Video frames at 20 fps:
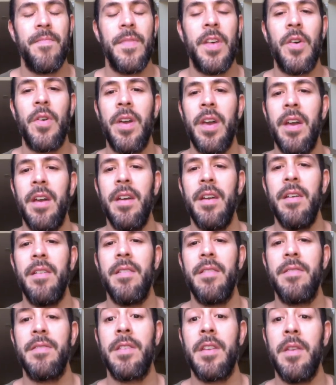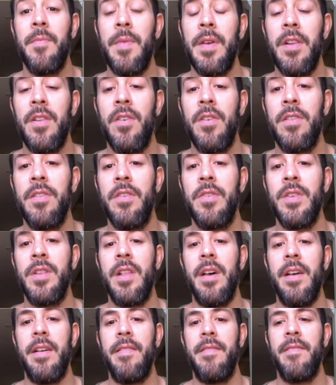Okay? It's going to be along those
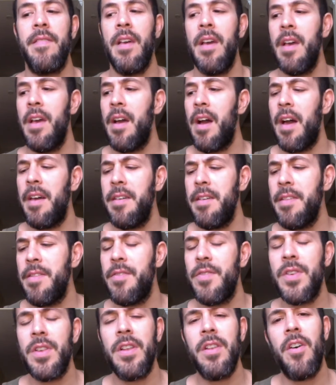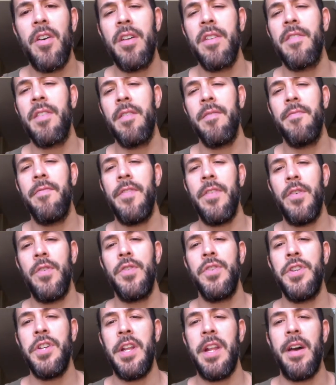lines. I think there's a lot of
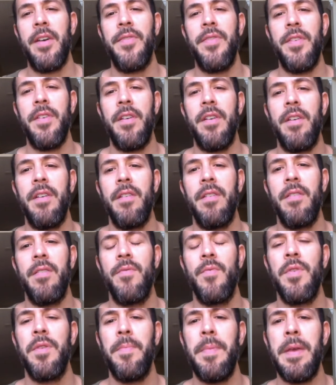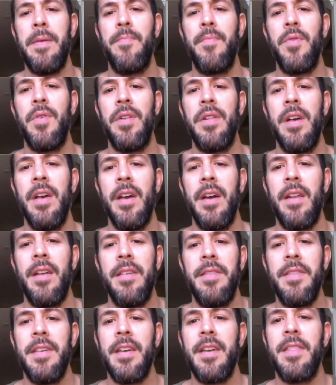confusion out there with people. And I
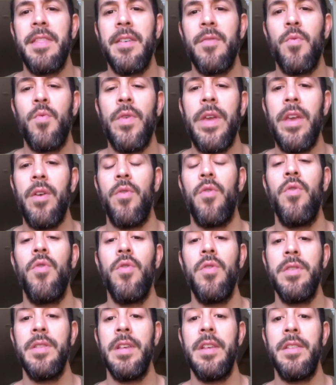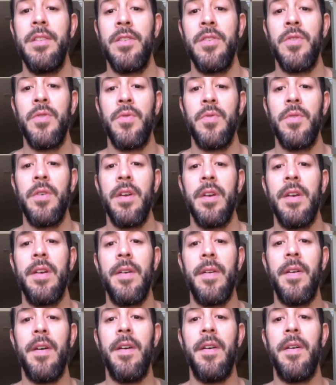think that we all need to
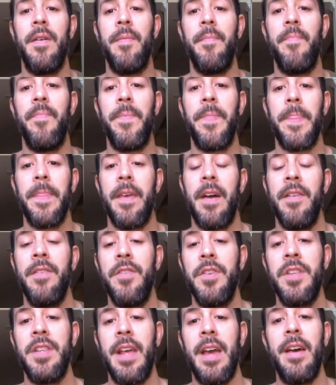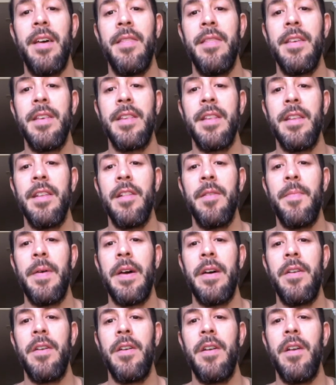understand this a little
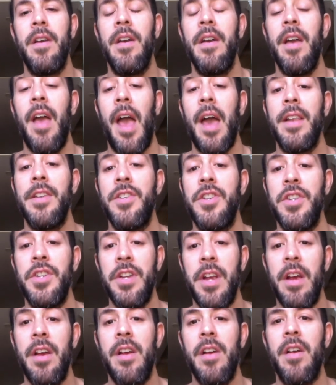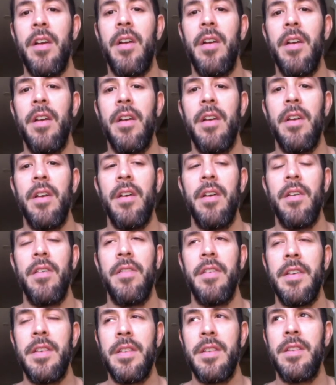better and share
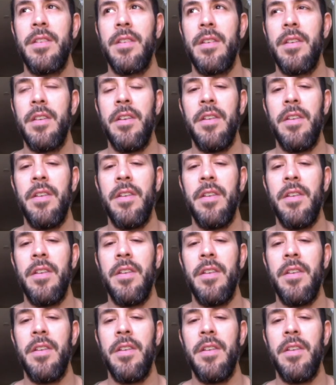this,